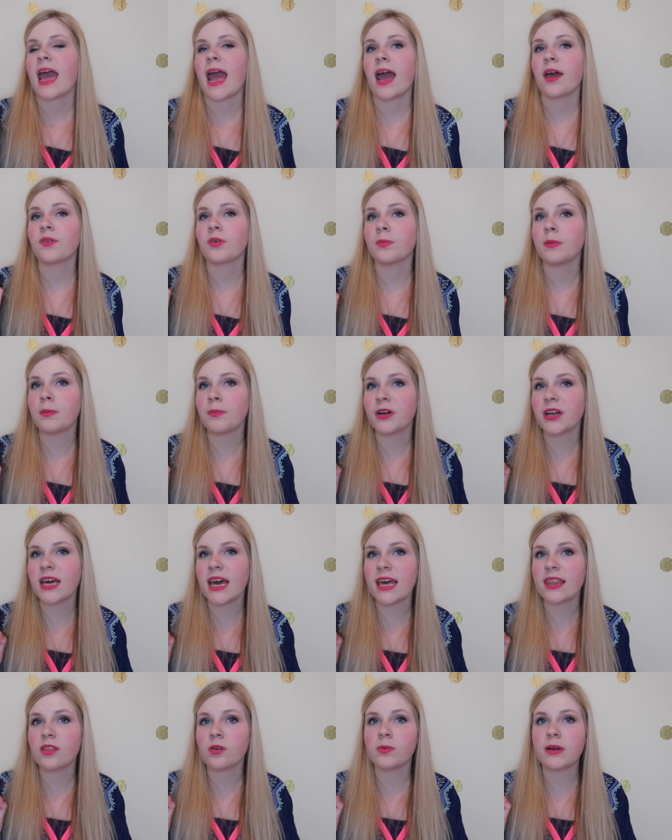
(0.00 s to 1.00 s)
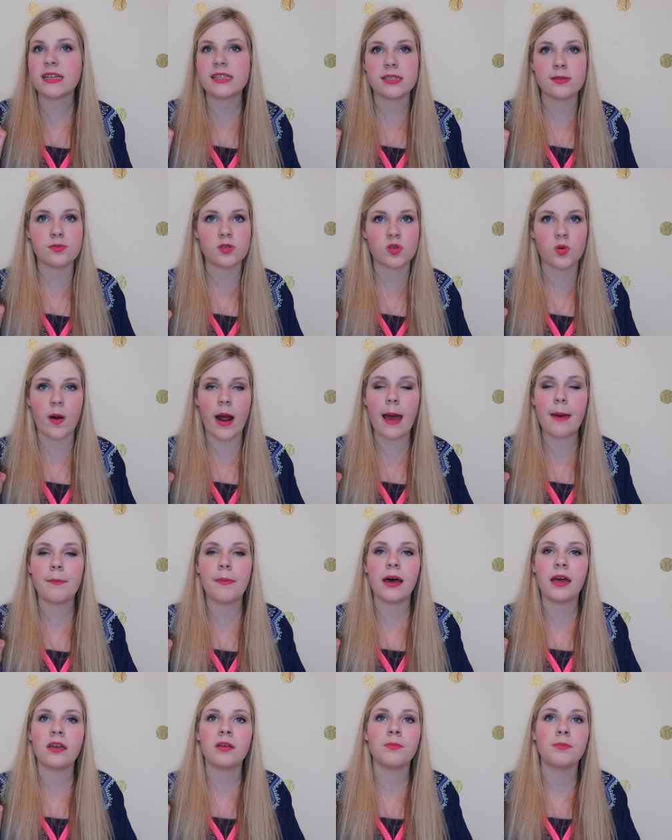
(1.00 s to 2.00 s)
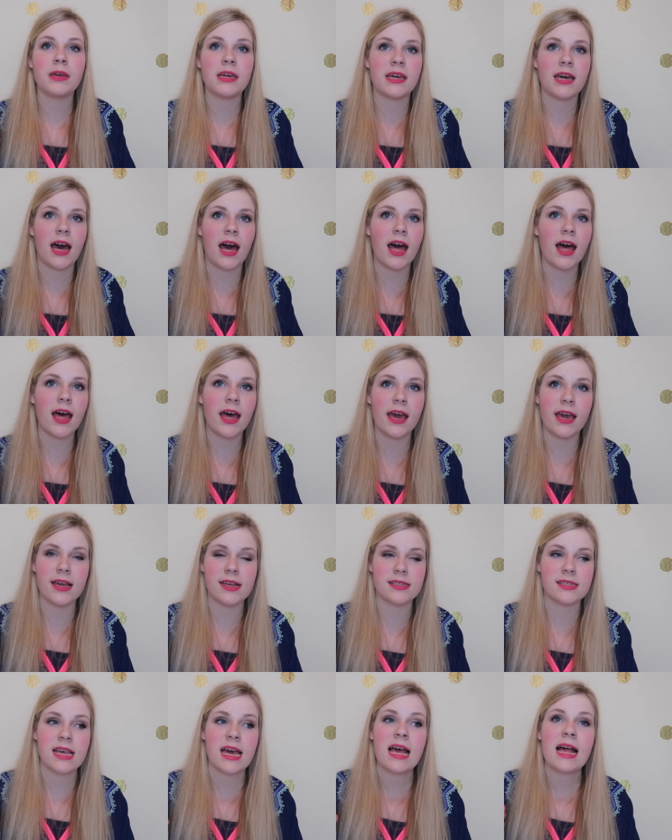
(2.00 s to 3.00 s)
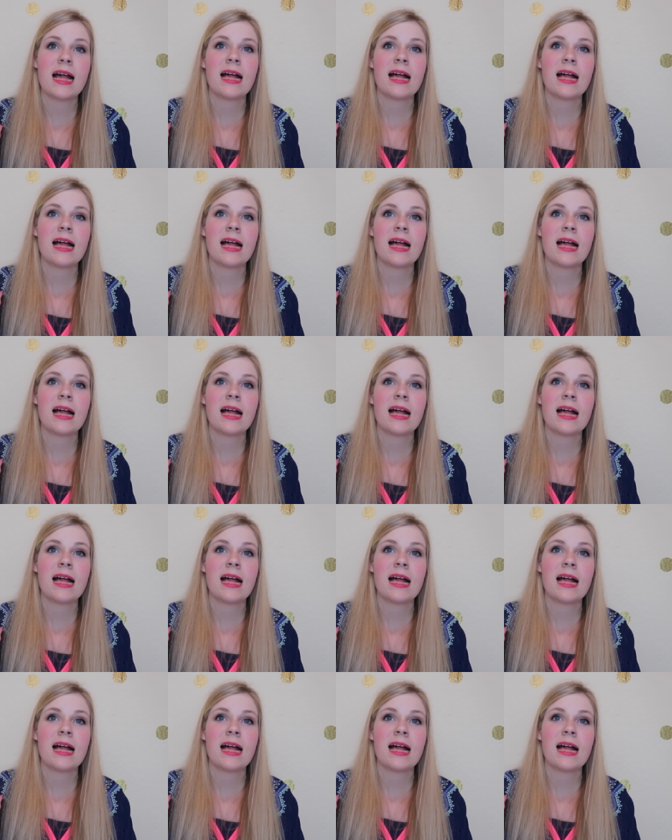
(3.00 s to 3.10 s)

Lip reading: And remember to hit the red subscribe button, because